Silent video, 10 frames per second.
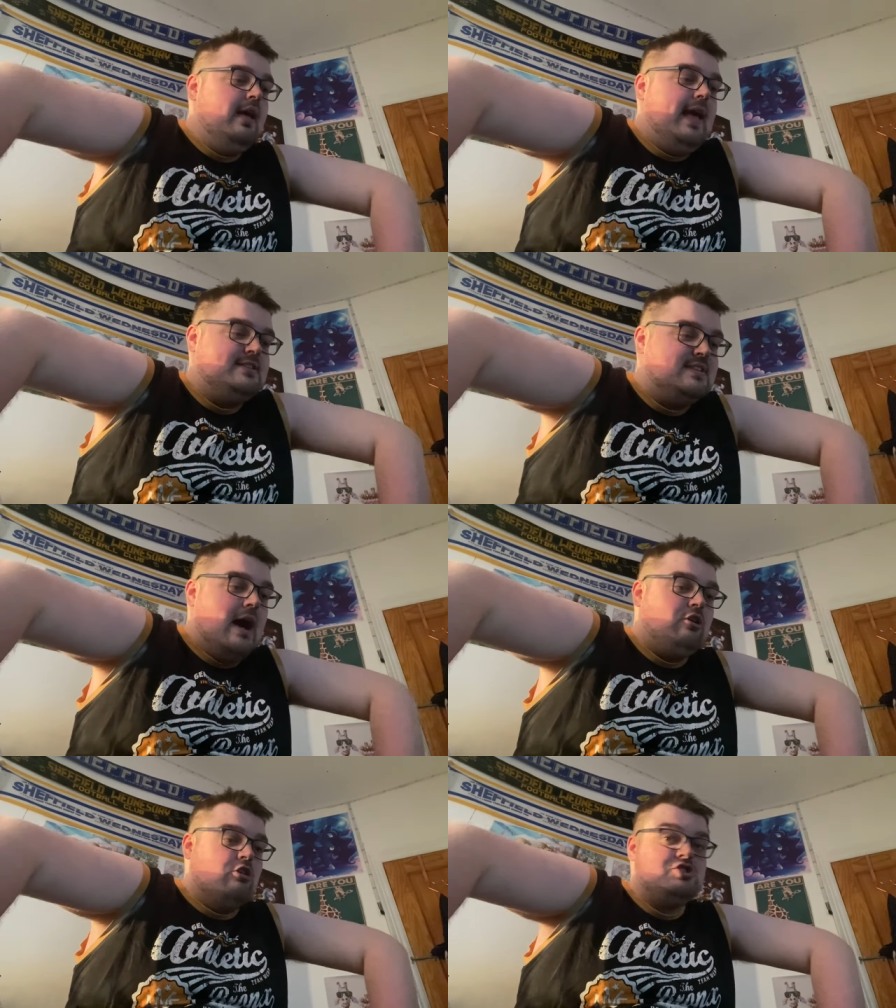It's
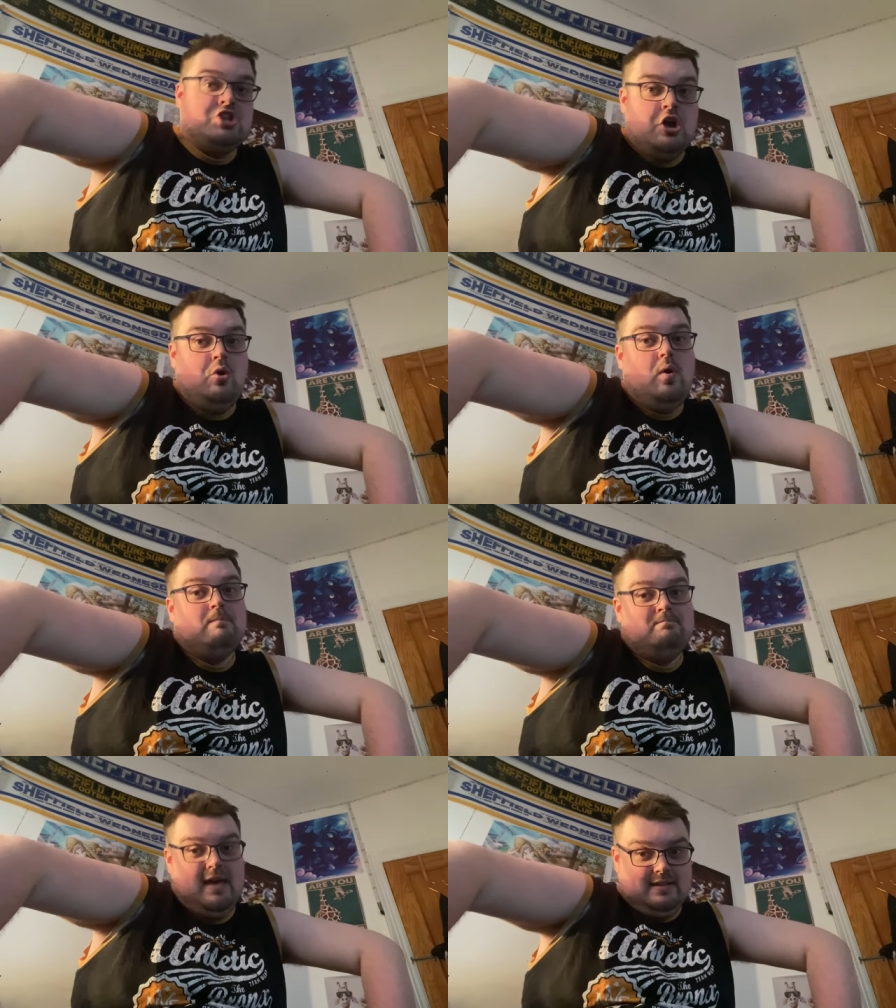now got 2
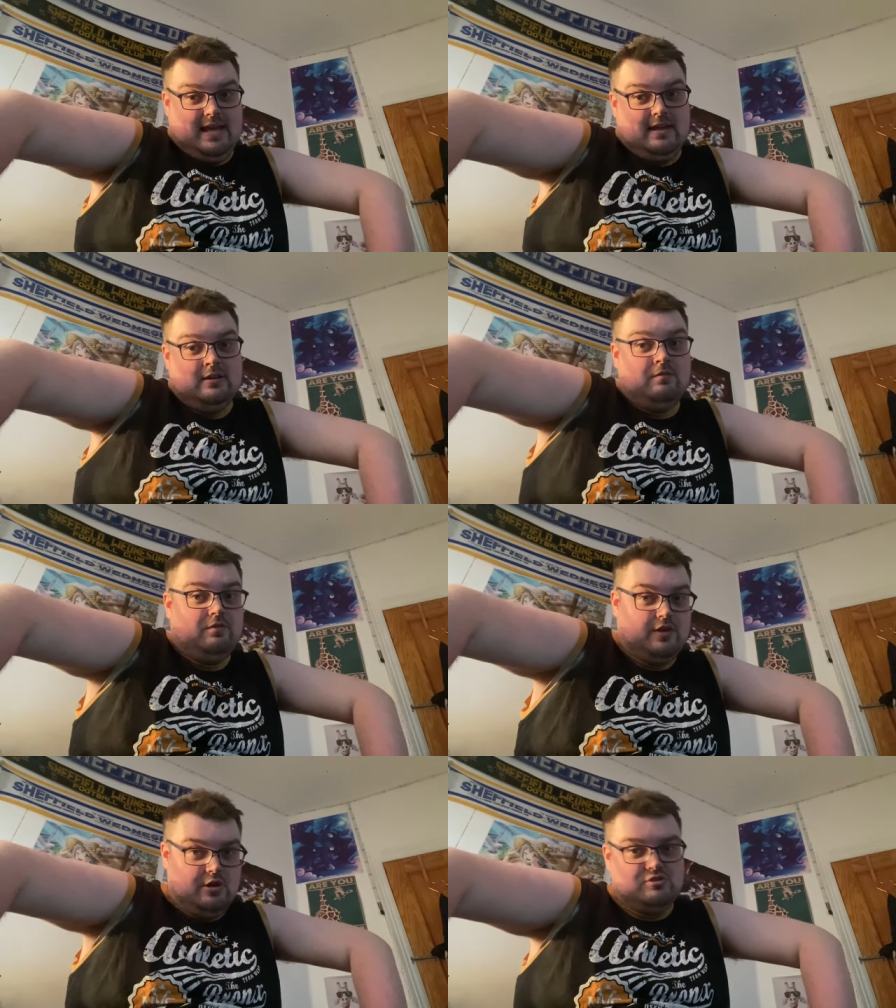million
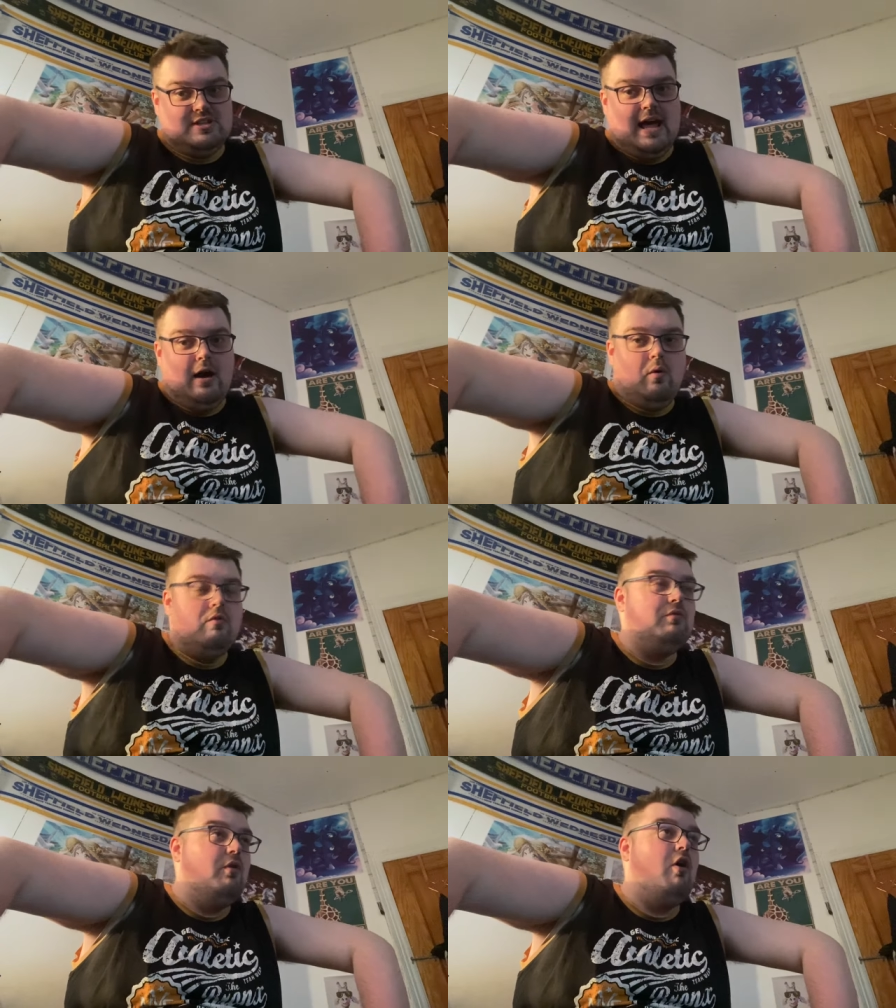views now
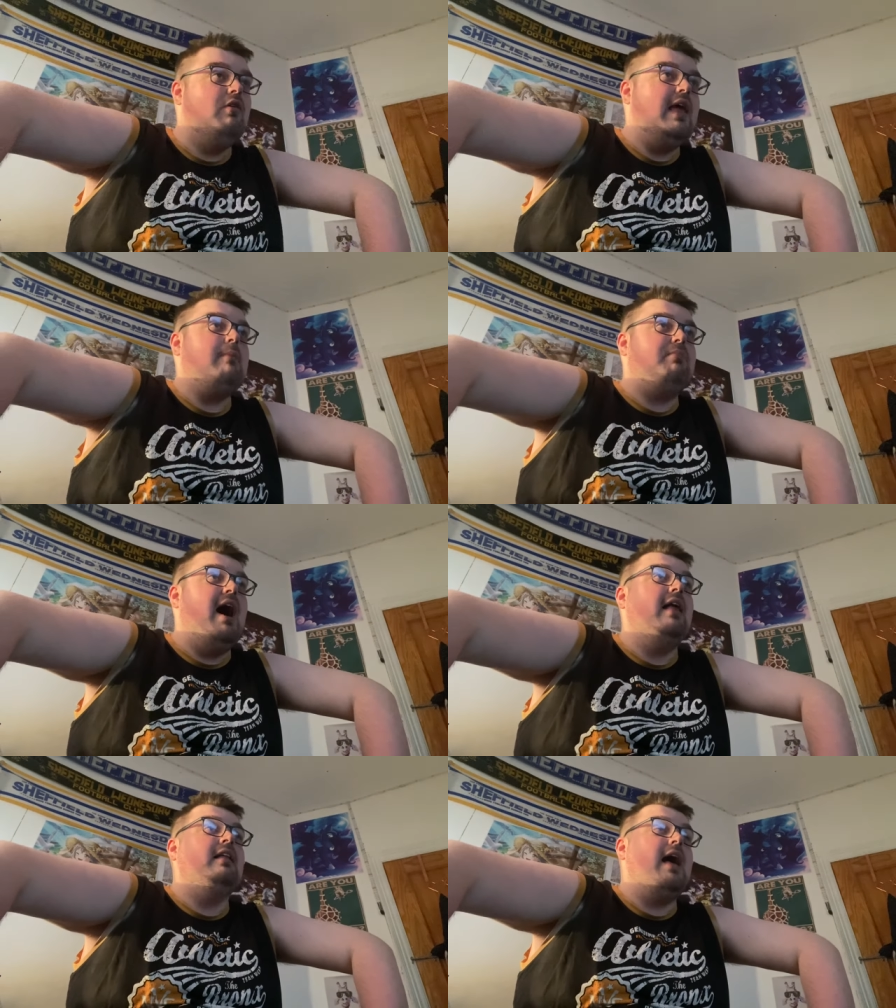for that
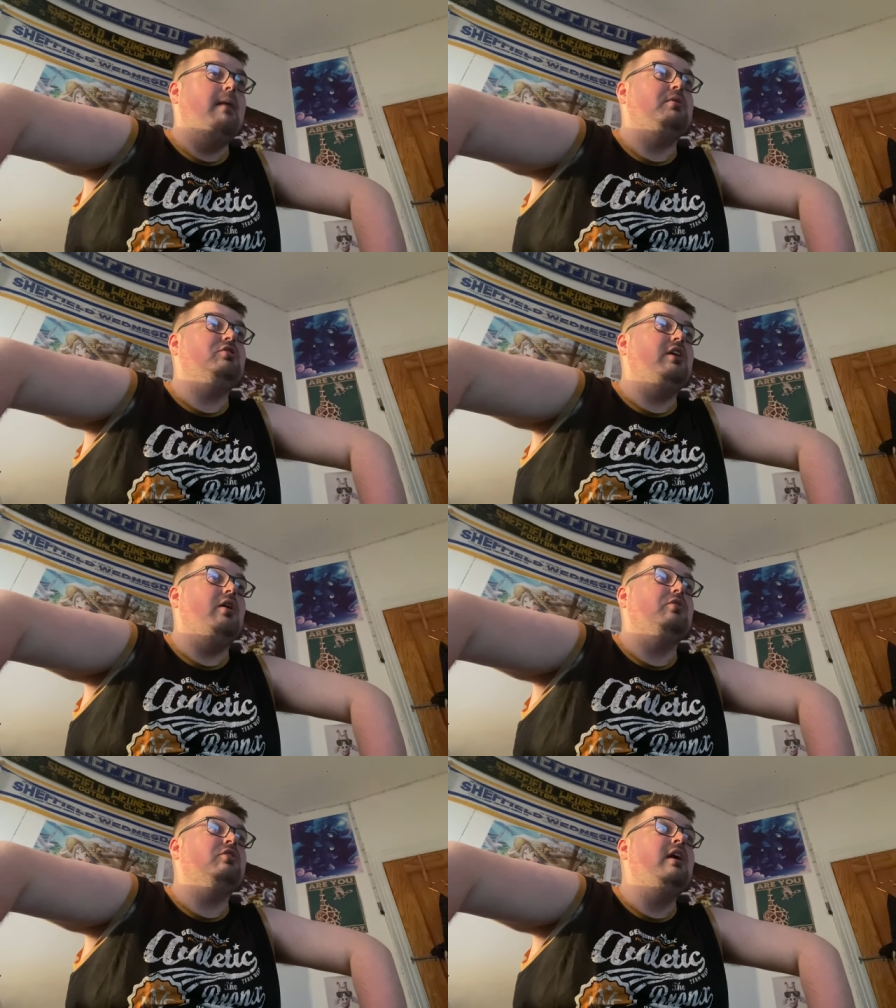pilot
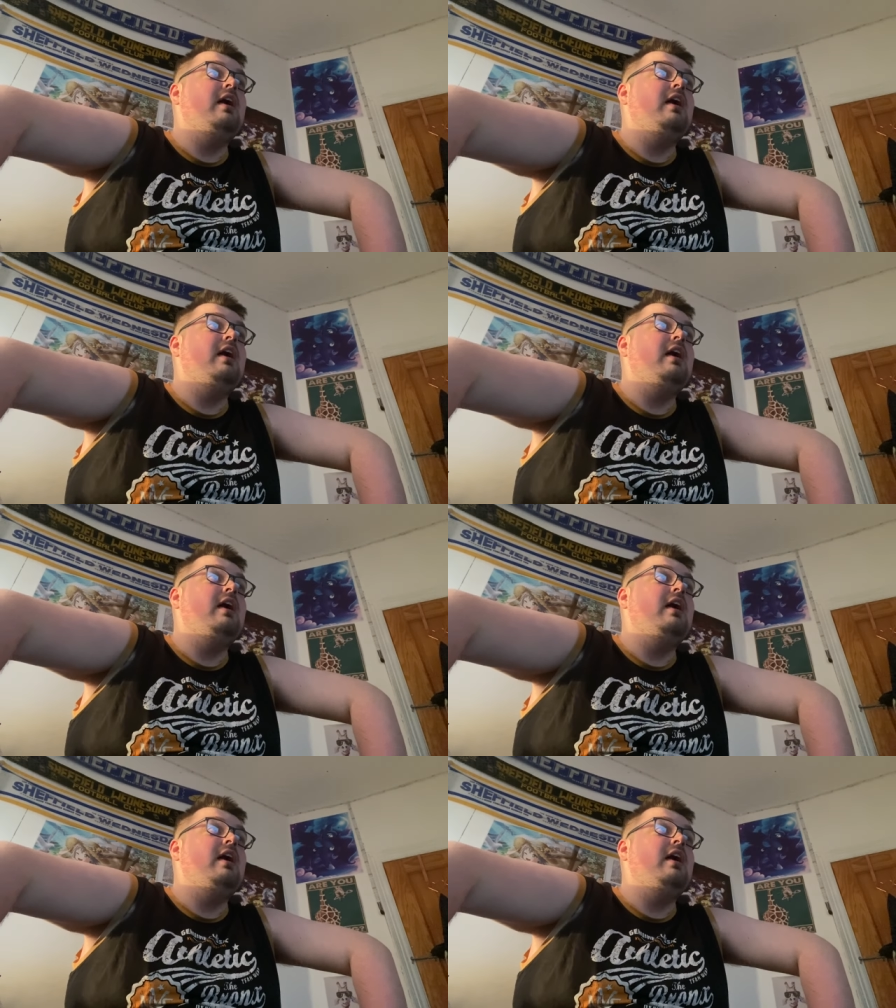episode.